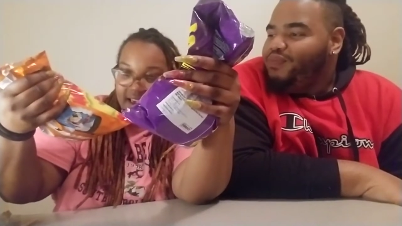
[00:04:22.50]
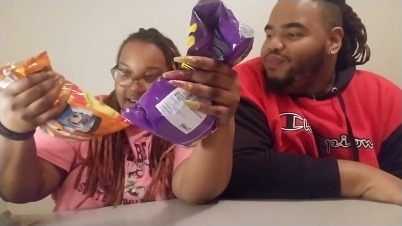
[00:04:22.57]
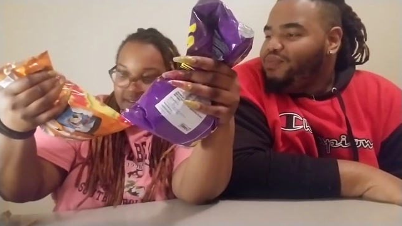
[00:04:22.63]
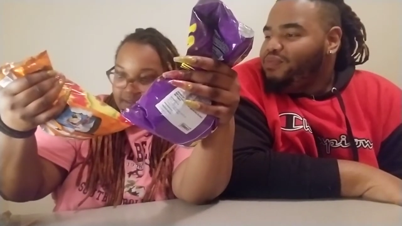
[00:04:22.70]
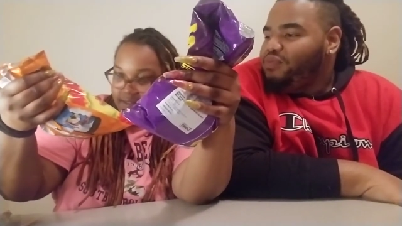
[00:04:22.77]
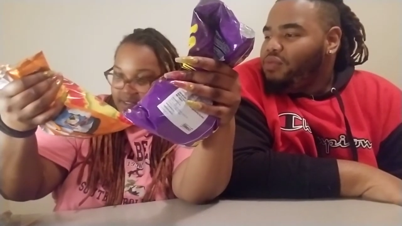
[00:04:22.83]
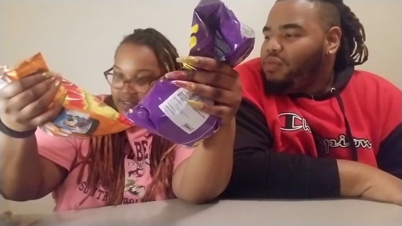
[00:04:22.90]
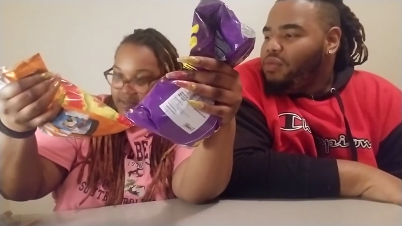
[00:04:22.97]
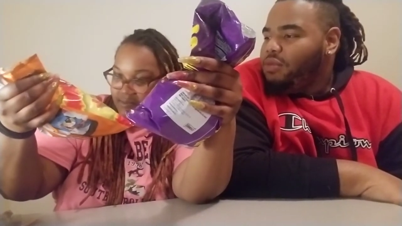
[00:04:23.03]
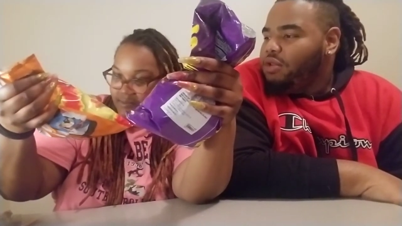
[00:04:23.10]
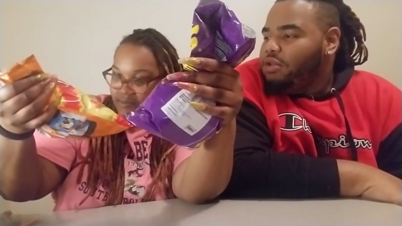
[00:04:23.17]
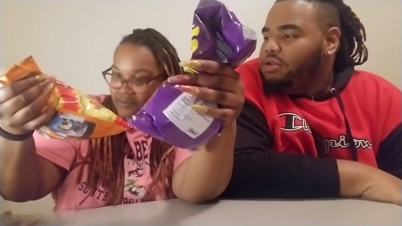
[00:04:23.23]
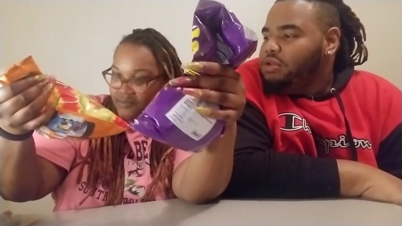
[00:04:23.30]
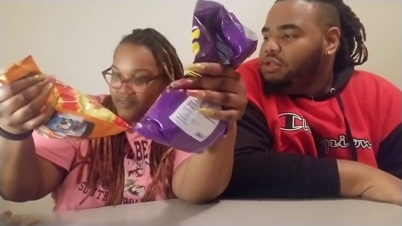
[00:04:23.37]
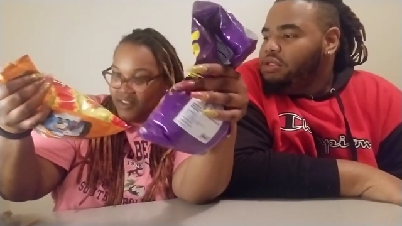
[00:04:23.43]
Speaker 1: ounce,
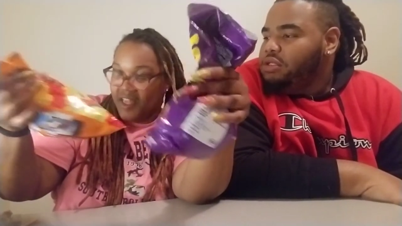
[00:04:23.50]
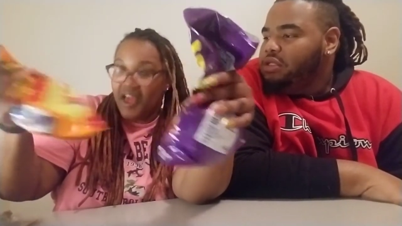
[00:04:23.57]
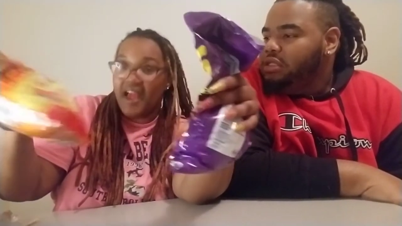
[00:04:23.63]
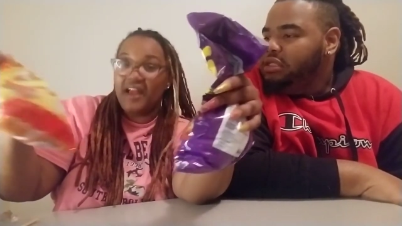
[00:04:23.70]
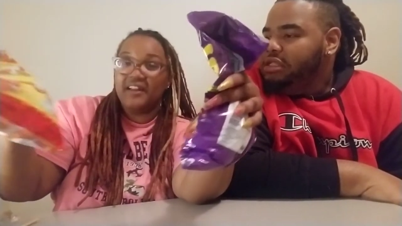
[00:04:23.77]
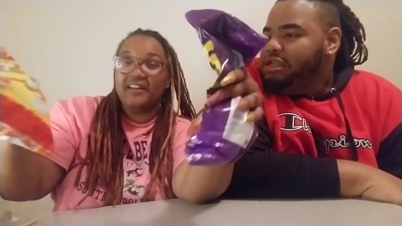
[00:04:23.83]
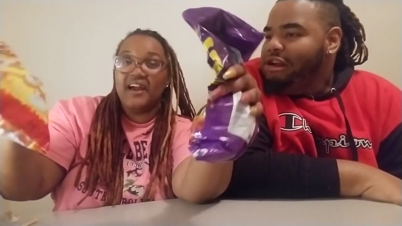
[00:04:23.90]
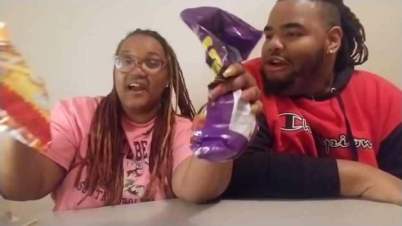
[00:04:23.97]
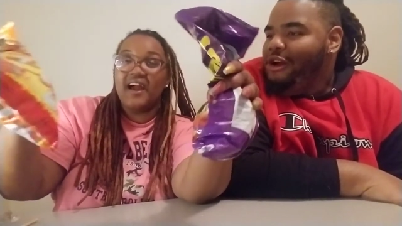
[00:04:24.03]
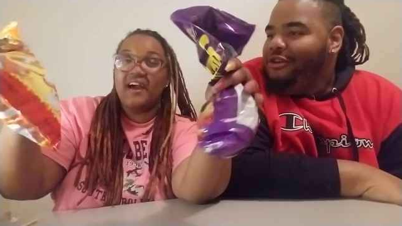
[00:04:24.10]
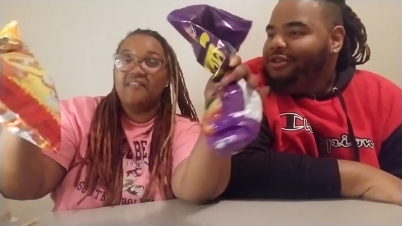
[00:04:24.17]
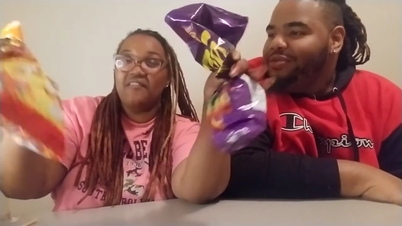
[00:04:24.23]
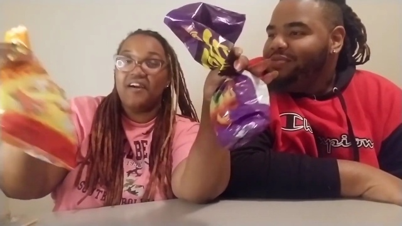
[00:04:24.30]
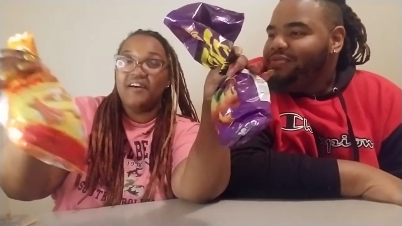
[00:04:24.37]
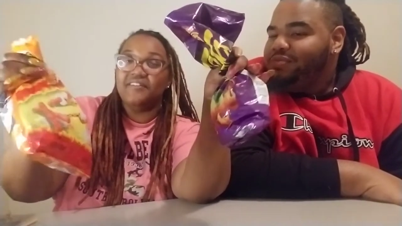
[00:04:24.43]

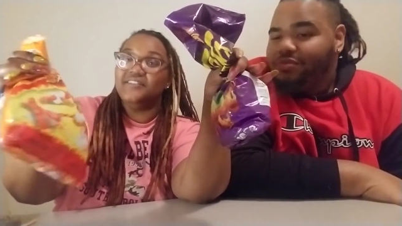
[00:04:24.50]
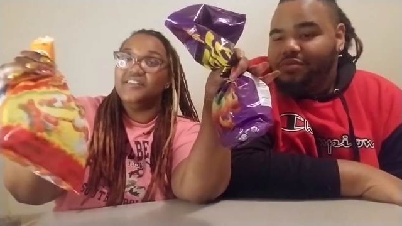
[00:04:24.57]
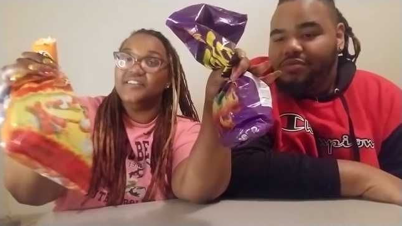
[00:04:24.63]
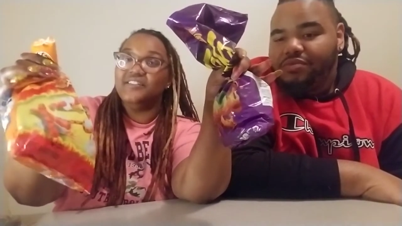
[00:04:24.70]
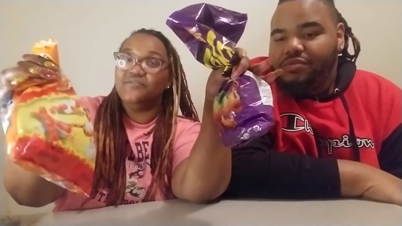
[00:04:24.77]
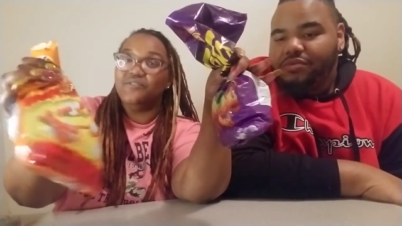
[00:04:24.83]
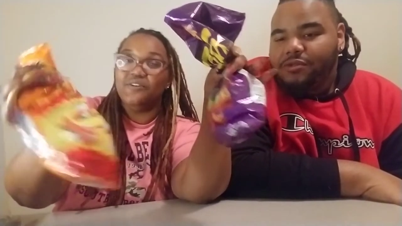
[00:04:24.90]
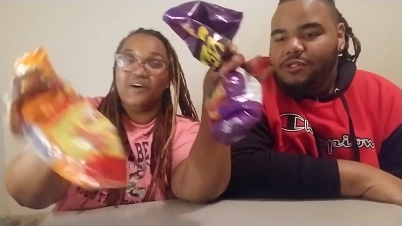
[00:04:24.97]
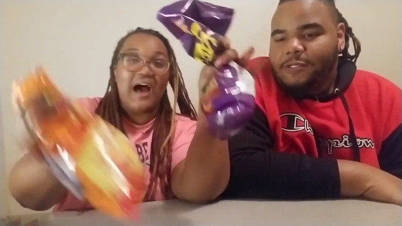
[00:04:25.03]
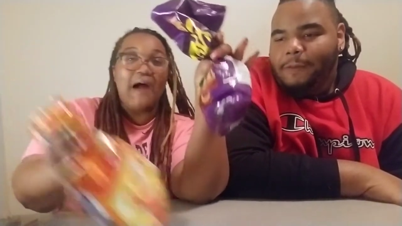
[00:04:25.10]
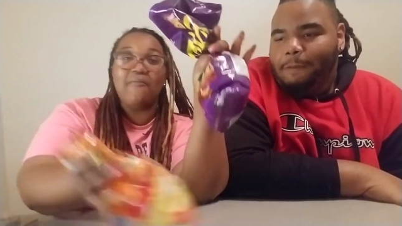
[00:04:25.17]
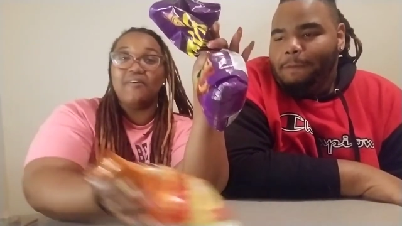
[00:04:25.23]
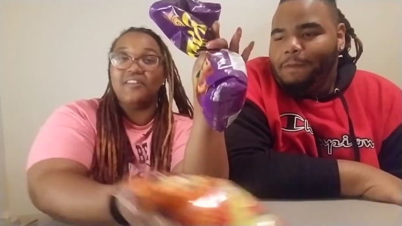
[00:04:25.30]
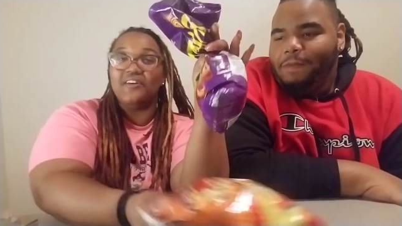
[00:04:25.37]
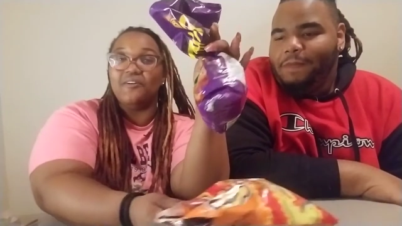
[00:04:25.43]
8.5 ounce. And it's full. I
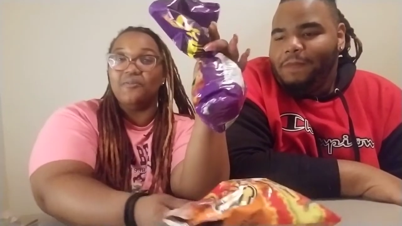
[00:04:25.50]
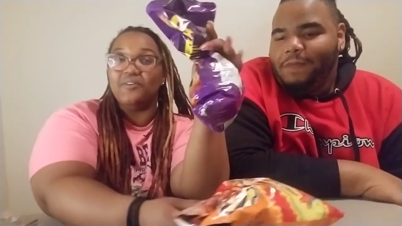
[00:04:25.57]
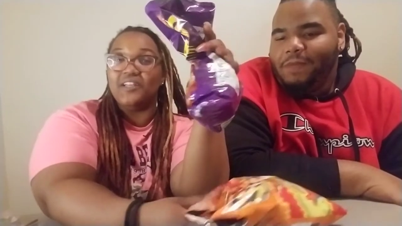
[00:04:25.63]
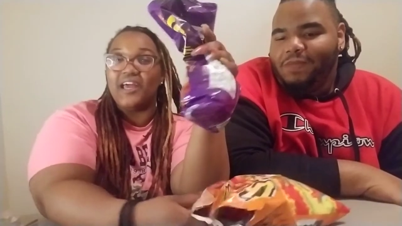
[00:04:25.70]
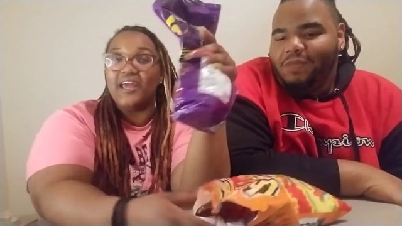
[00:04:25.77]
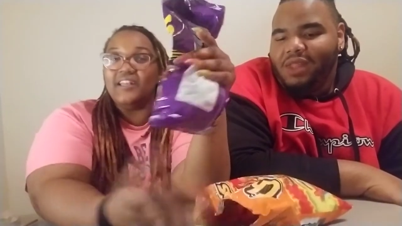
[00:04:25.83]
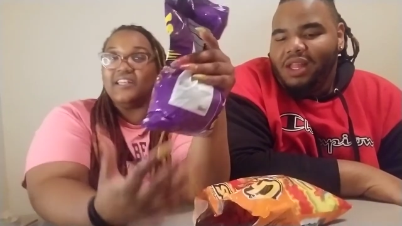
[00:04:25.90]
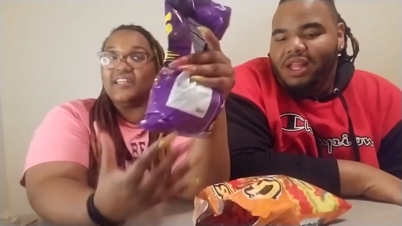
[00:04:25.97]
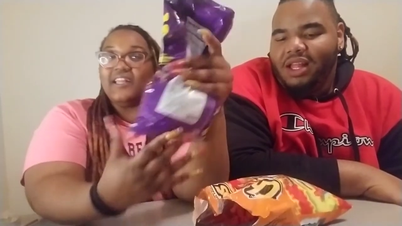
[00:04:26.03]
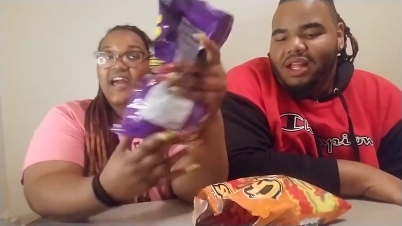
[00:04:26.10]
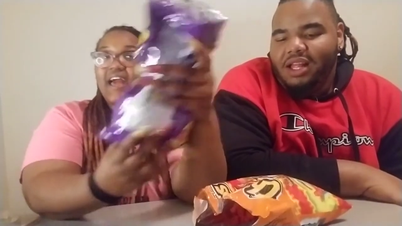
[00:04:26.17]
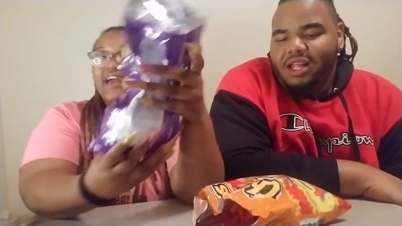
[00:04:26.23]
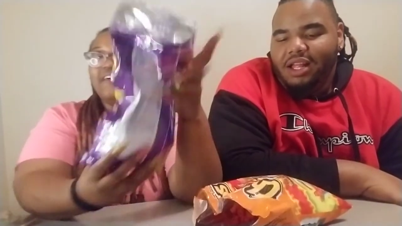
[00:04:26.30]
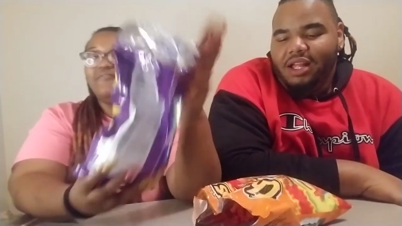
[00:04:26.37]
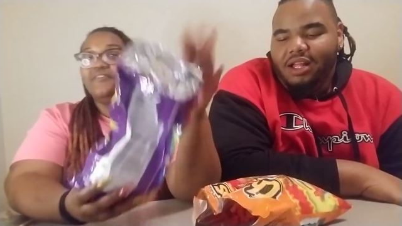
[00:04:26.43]
really go with
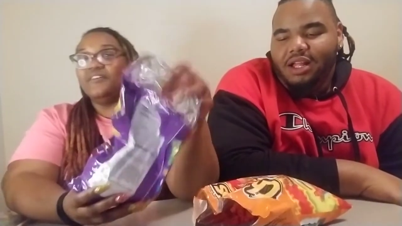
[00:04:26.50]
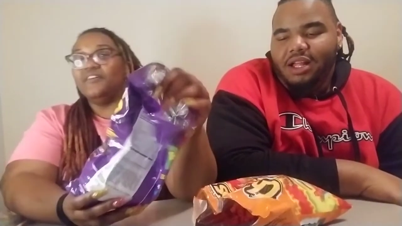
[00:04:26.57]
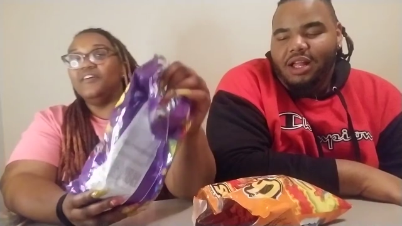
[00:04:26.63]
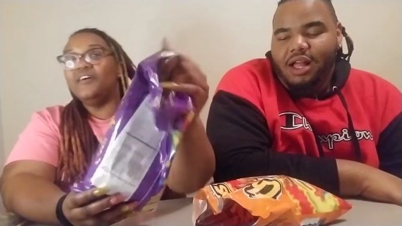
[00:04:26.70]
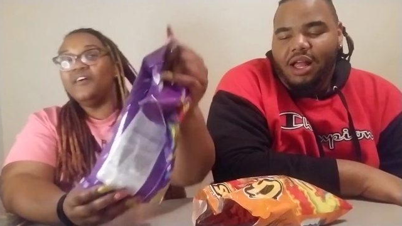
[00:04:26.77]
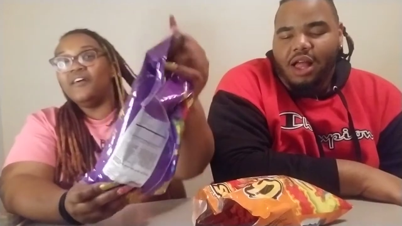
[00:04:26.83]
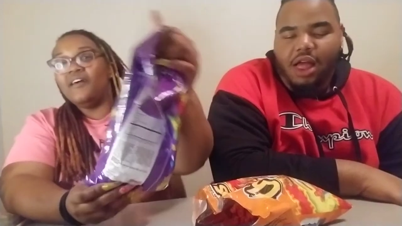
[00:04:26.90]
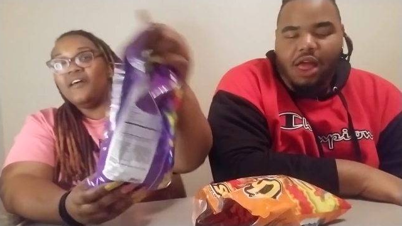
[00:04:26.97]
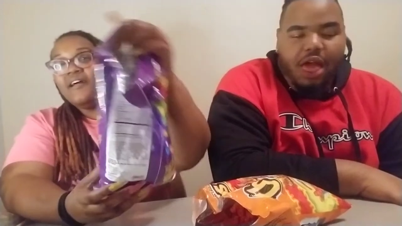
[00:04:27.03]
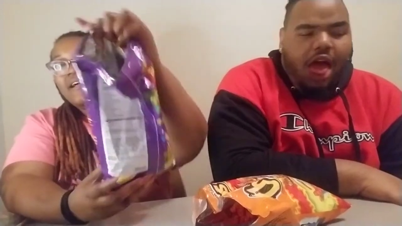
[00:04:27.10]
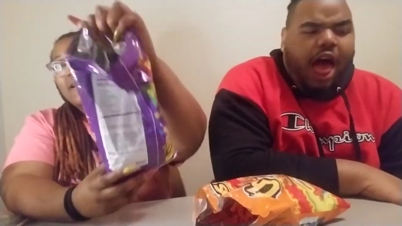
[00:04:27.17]
8.5 for,